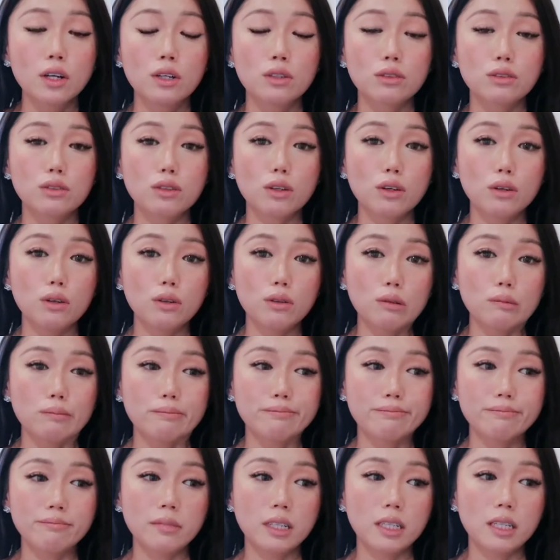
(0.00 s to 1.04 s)
so
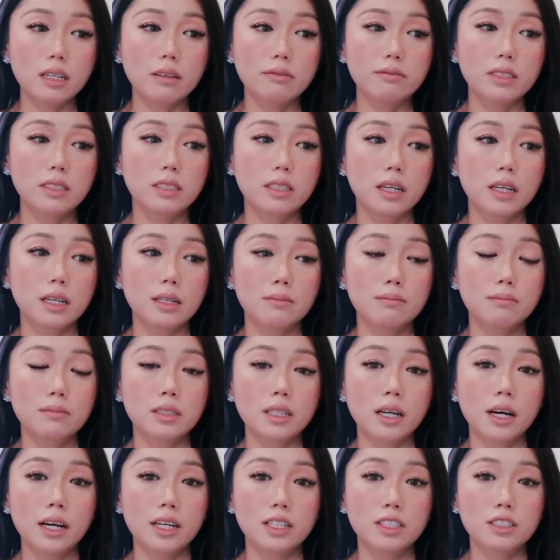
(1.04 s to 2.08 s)
many of the
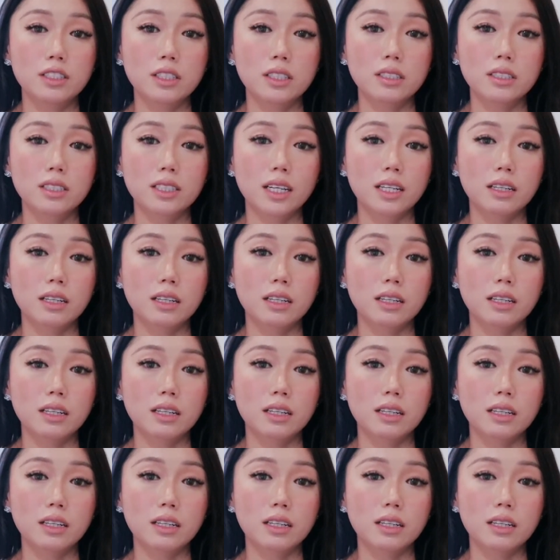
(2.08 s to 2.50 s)
times I just